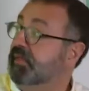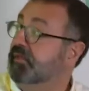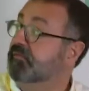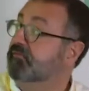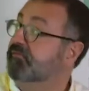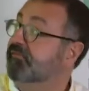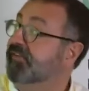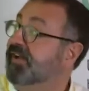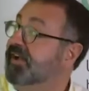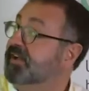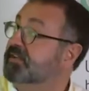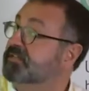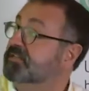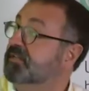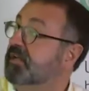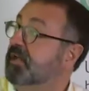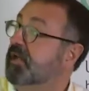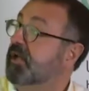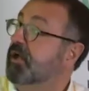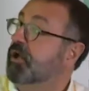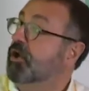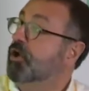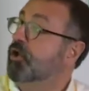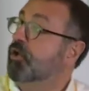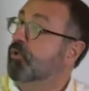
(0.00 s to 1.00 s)
In fact,
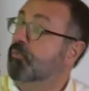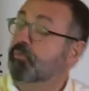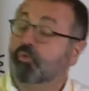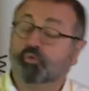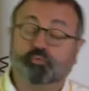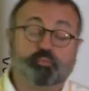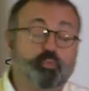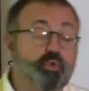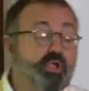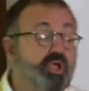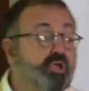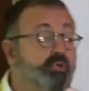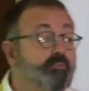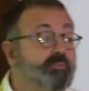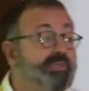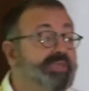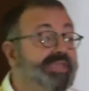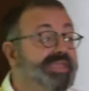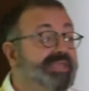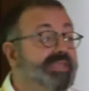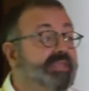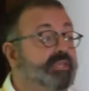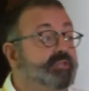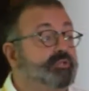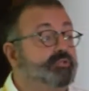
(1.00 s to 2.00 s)
what we are
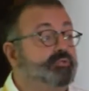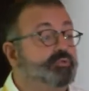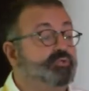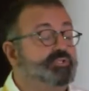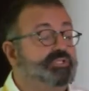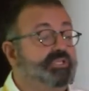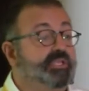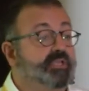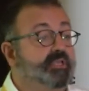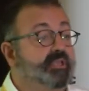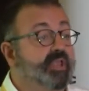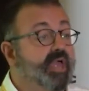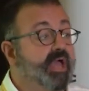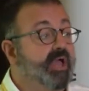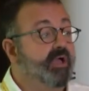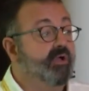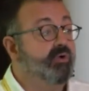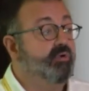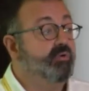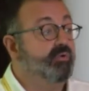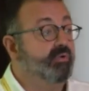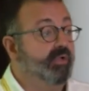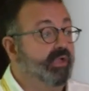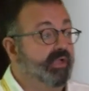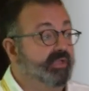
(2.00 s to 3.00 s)
beginning to see
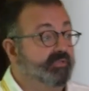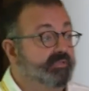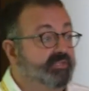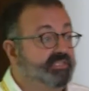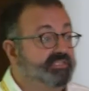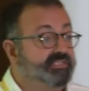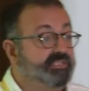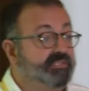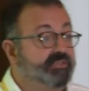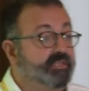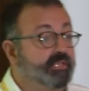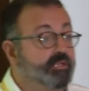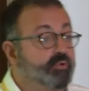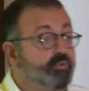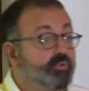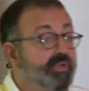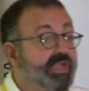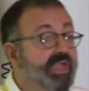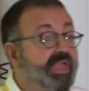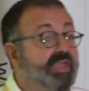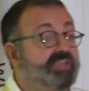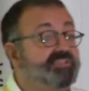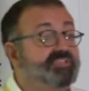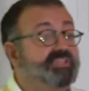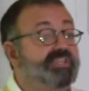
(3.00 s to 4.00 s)
now, at least in the UK,
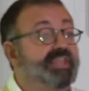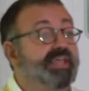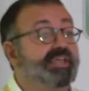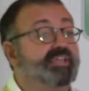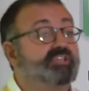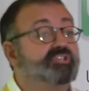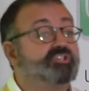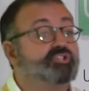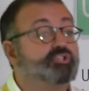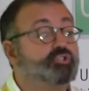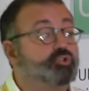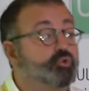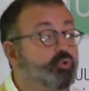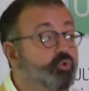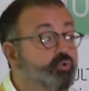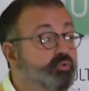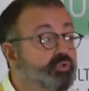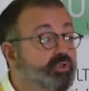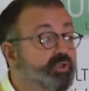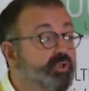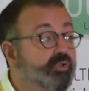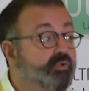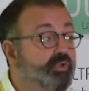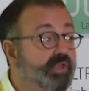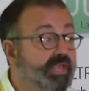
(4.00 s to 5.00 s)
is an
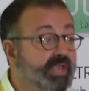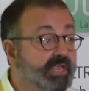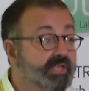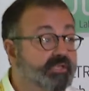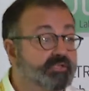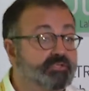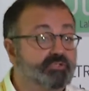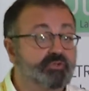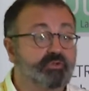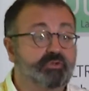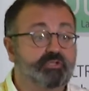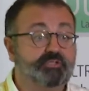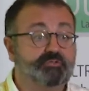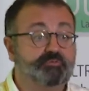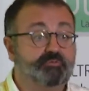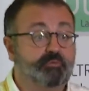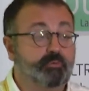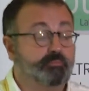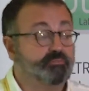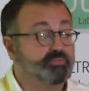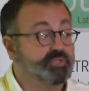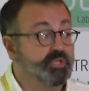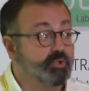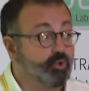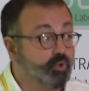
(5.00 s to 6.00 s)
extraordinary interest
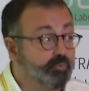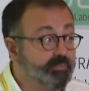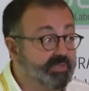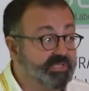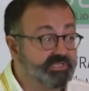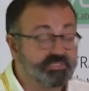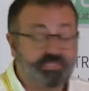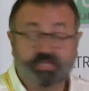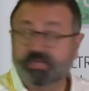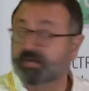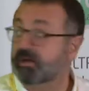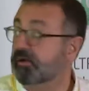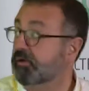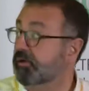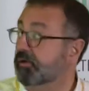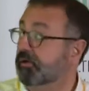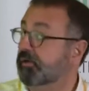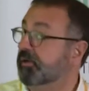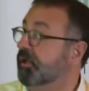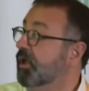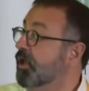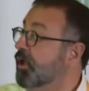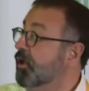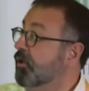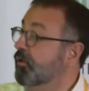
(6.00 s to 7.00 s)
from Genomics
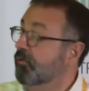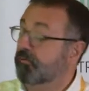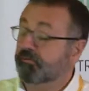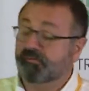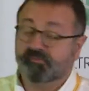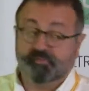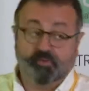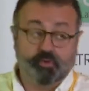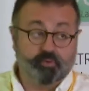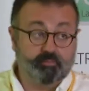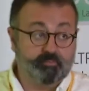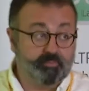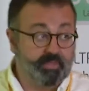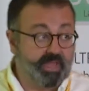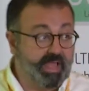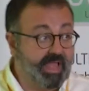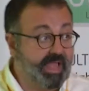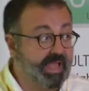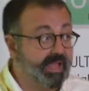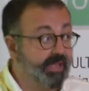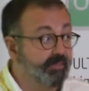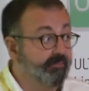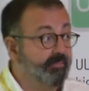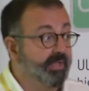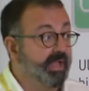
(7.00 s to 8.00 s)
England, from
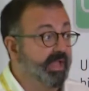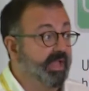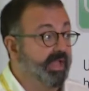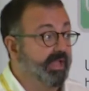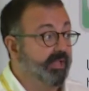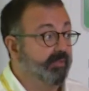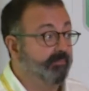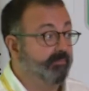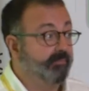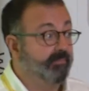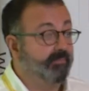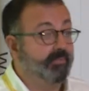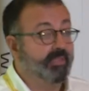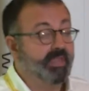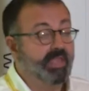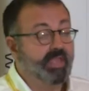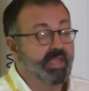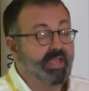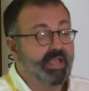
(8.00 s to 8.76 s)
UK